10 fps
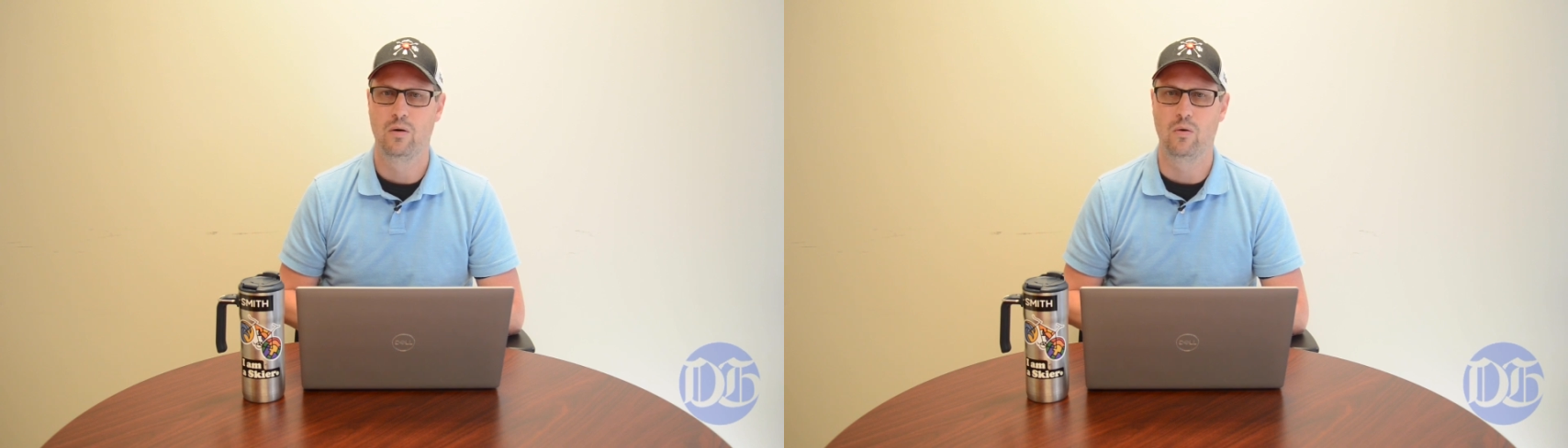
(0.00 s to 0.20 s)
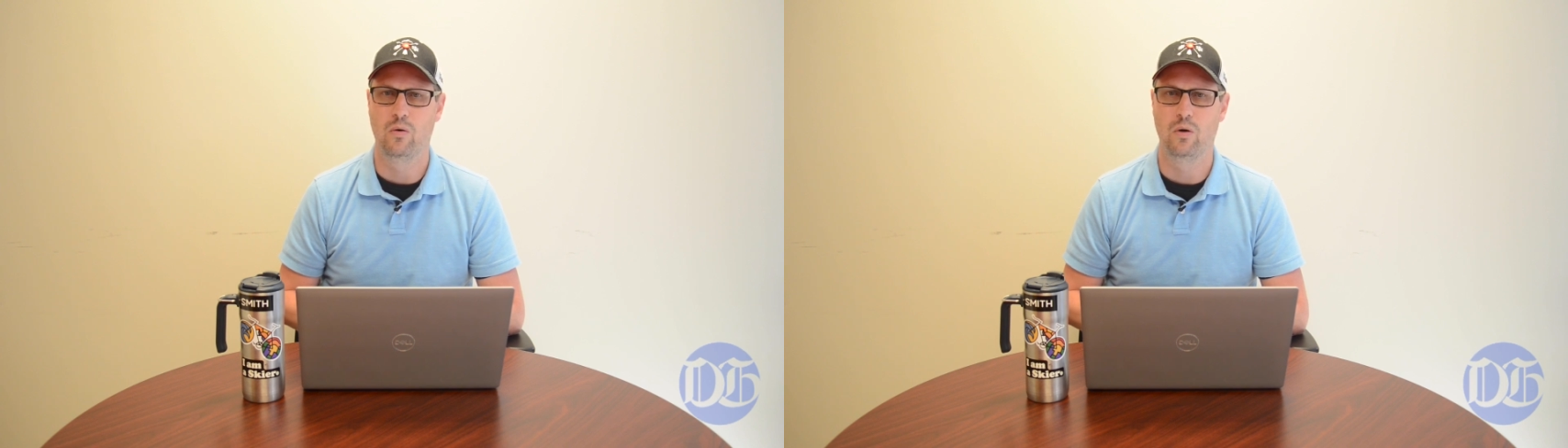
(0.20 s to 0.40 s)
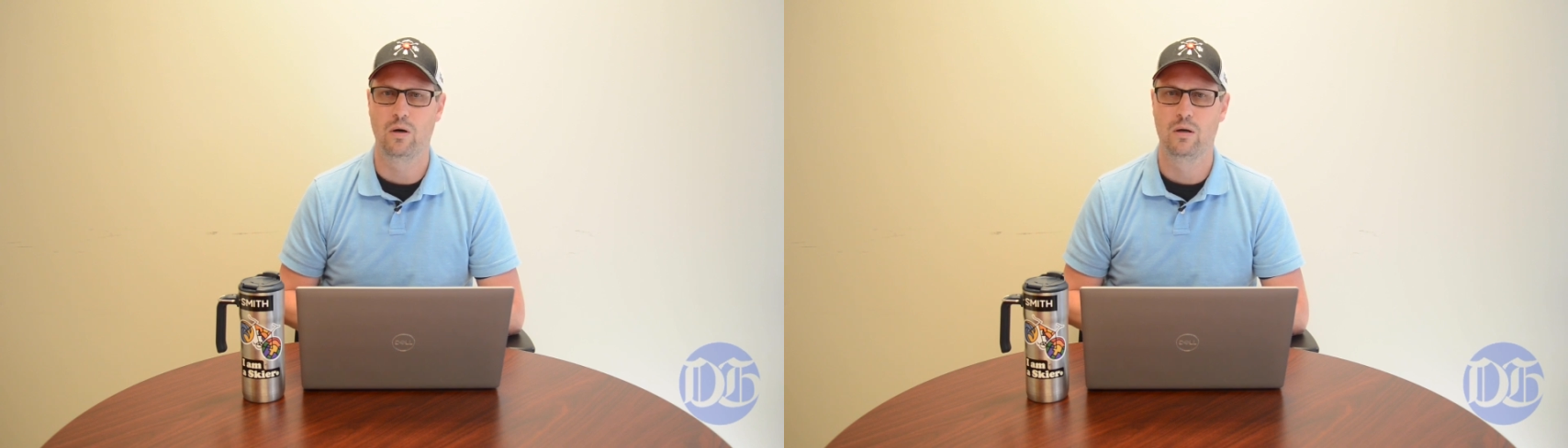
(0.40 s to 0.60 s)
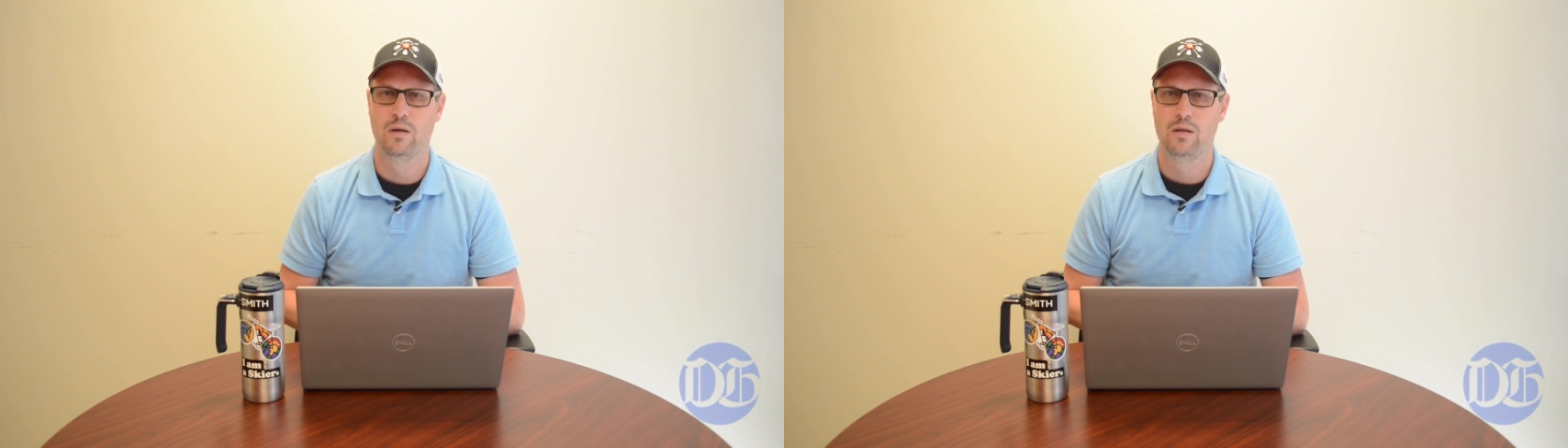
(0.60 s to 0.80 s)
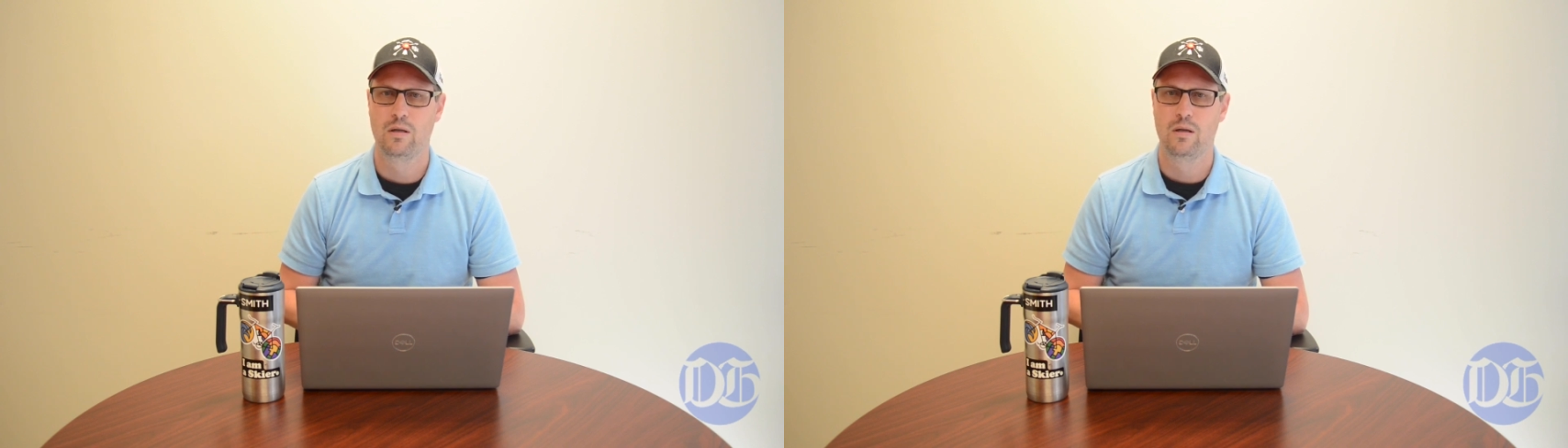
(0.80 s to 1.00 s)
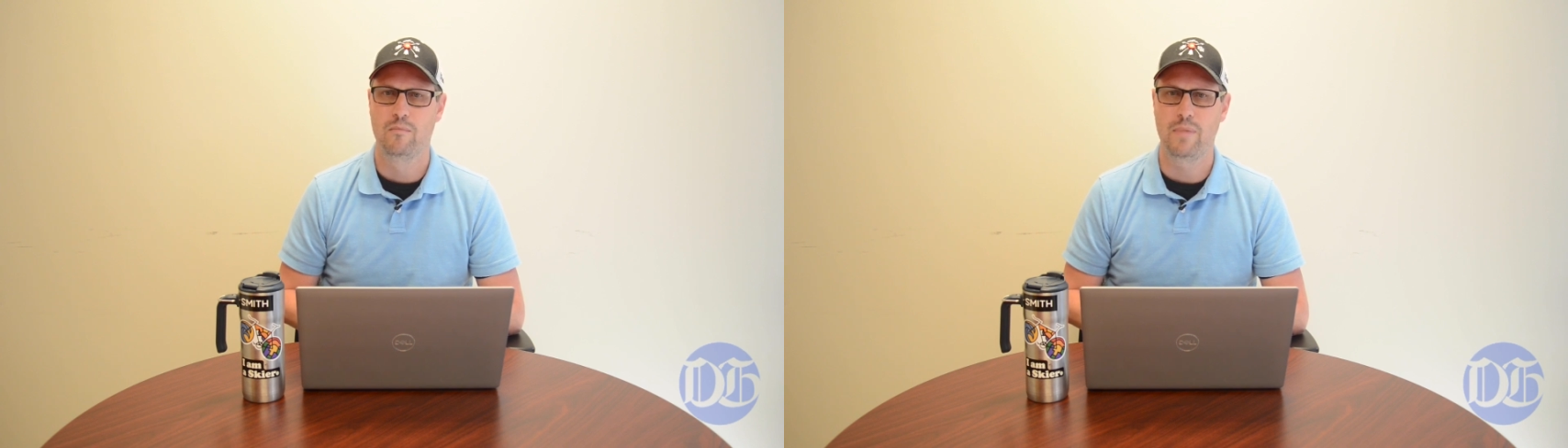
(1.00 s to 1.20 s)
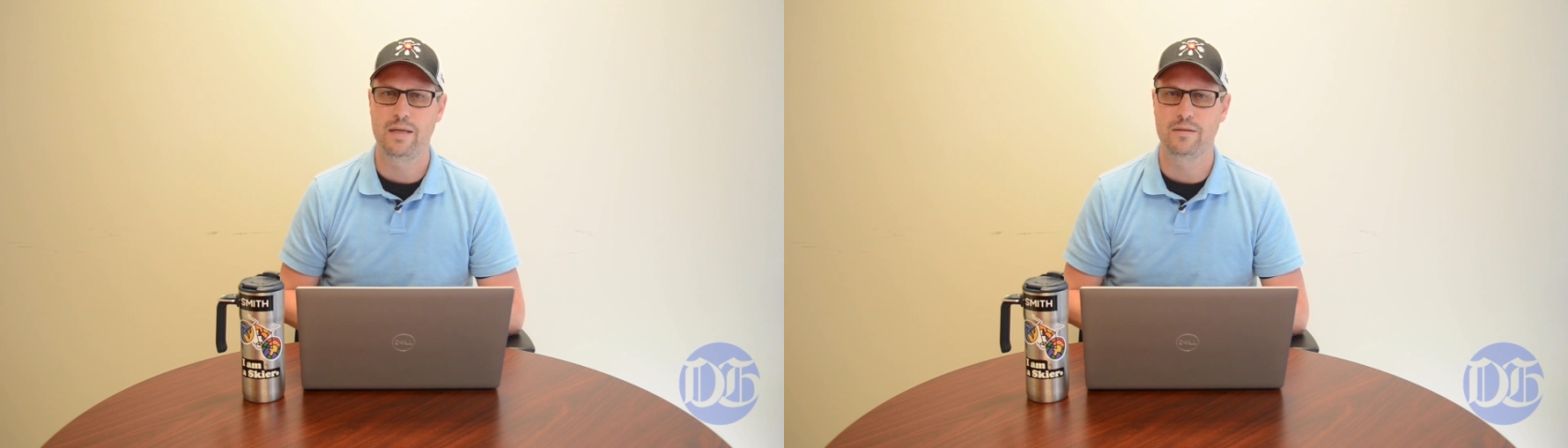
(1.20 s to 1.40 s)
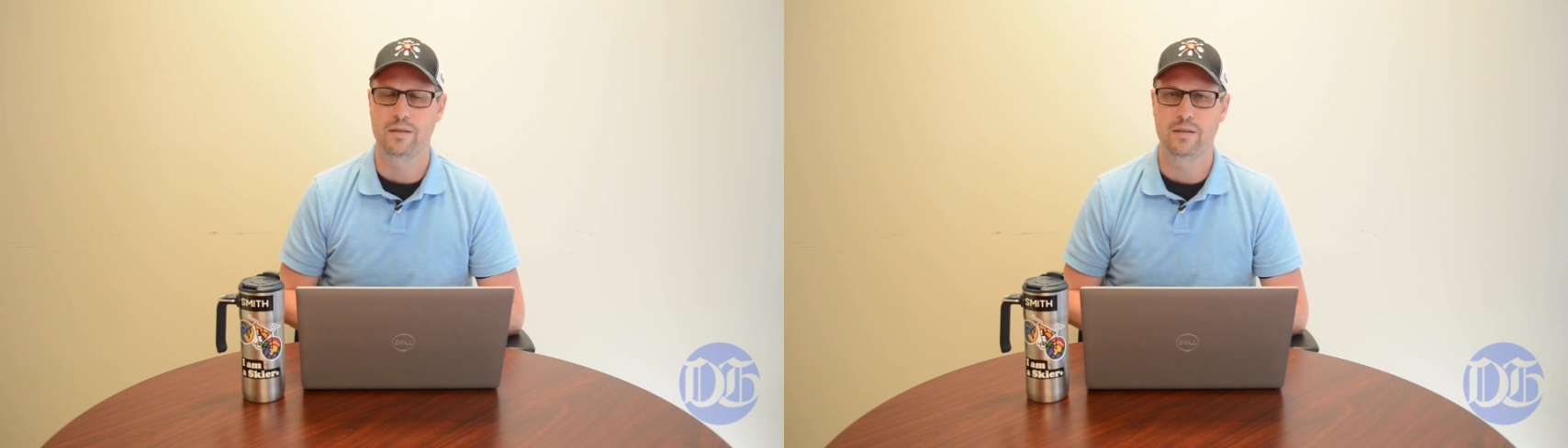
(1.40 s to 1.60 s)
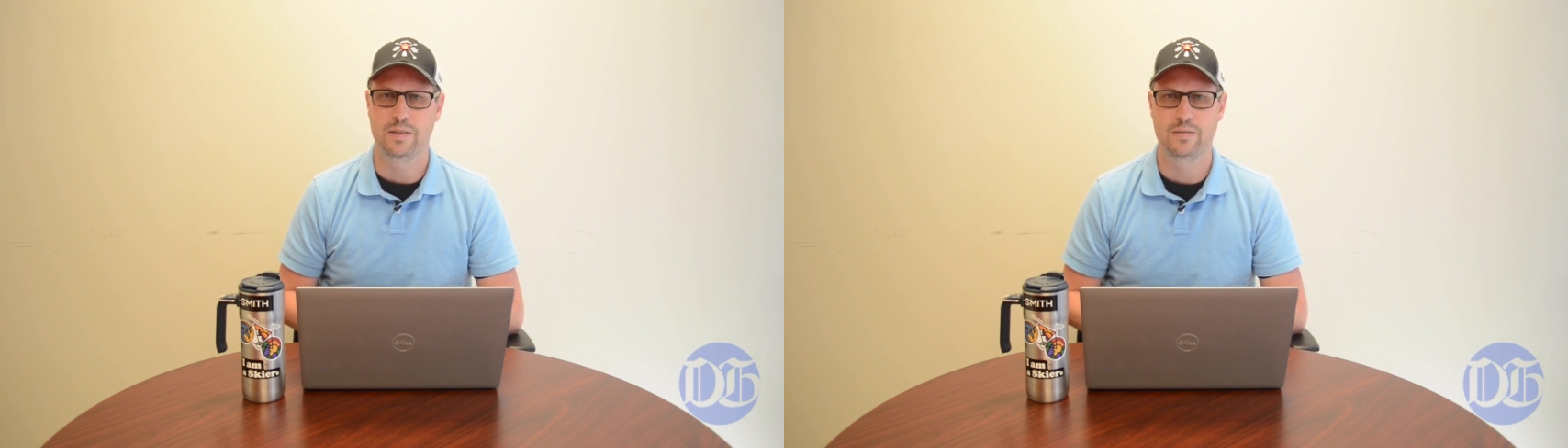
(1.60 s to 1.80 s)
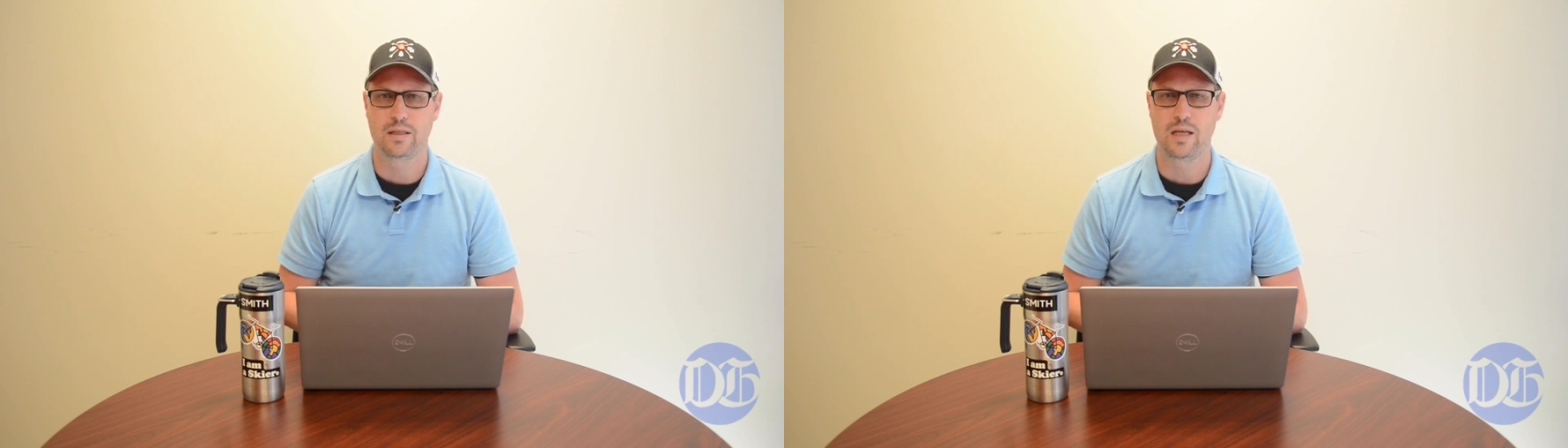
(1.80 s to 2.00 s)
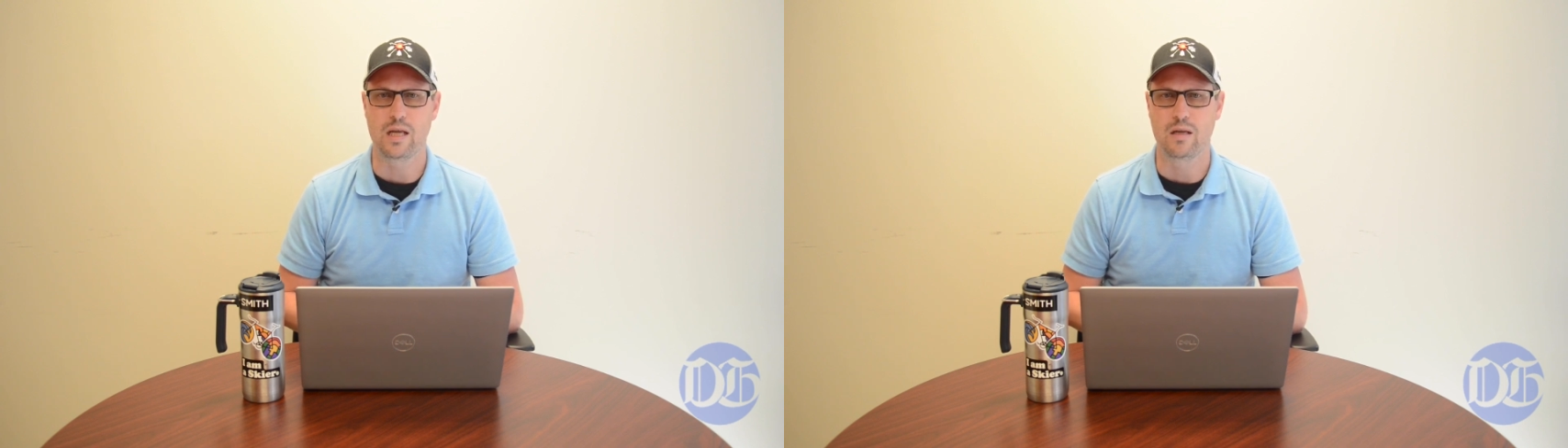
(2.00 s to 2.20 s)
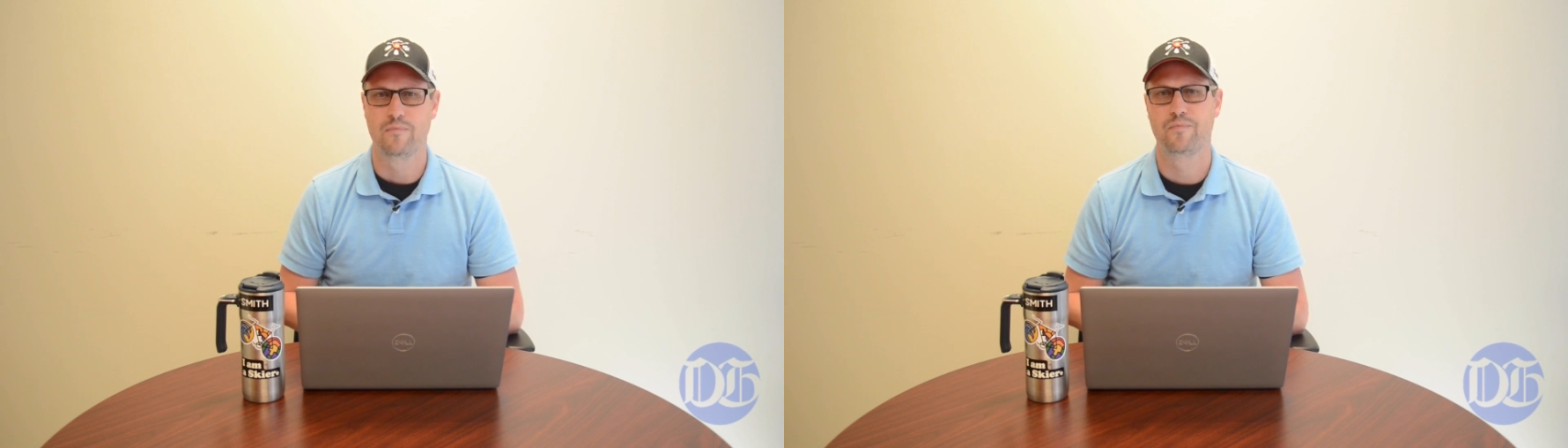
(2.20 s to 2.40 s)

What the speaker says: or mesa is key.